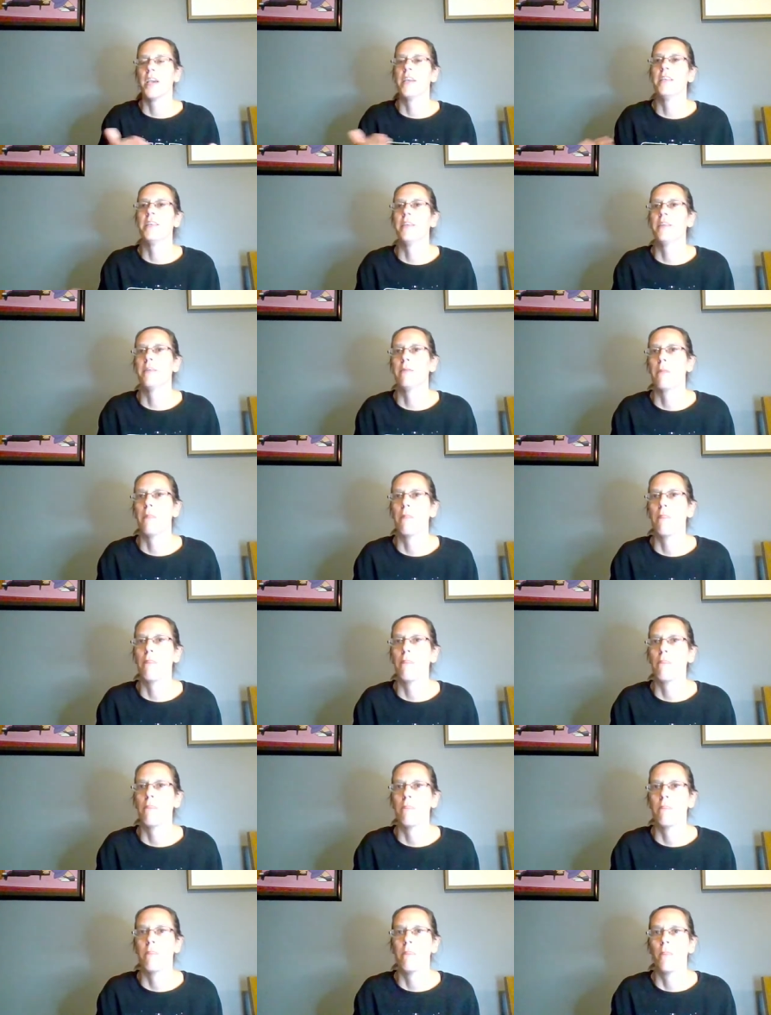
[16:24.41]
Ain't it?
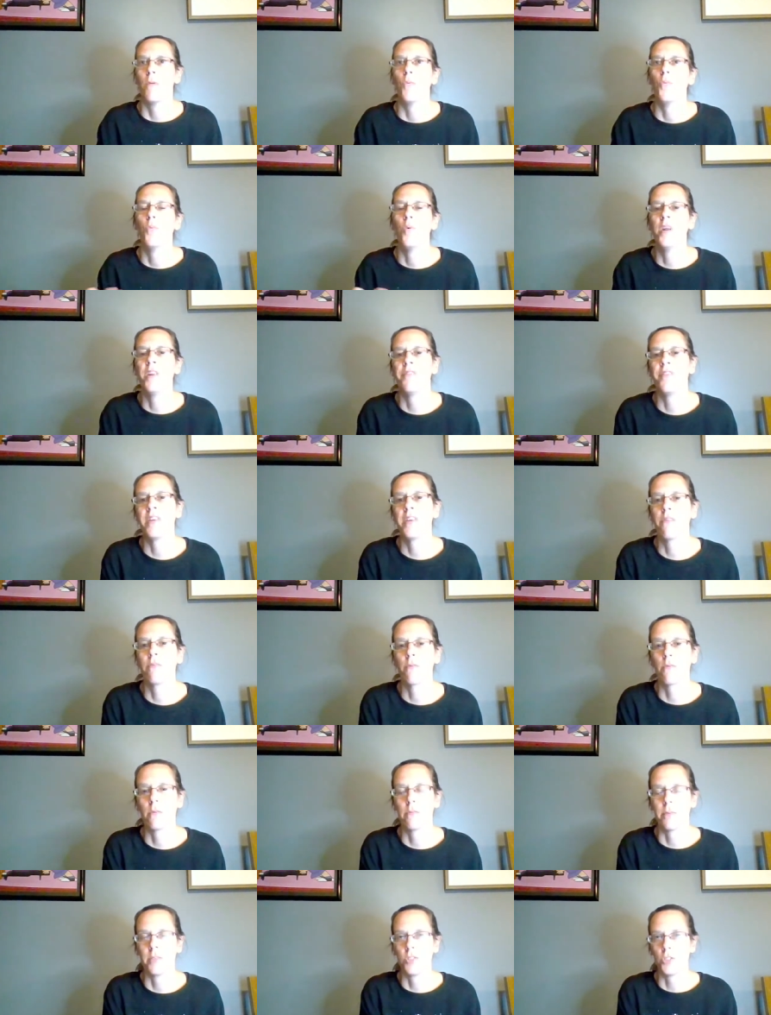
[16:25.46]
What if he
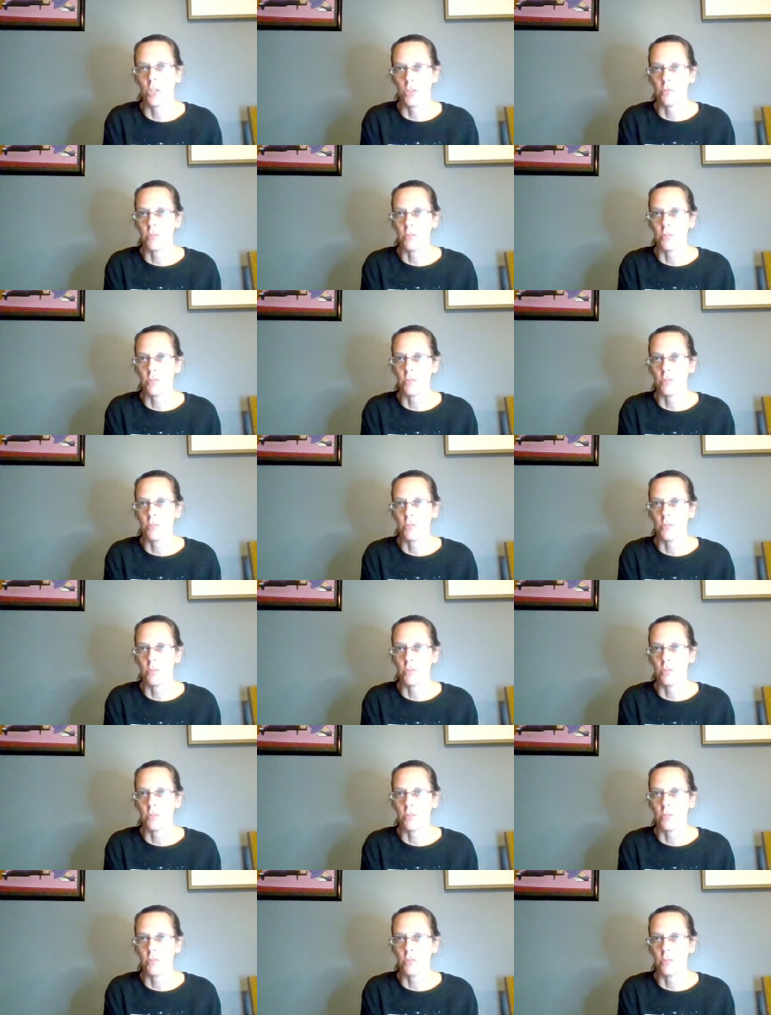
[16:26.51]
never would have been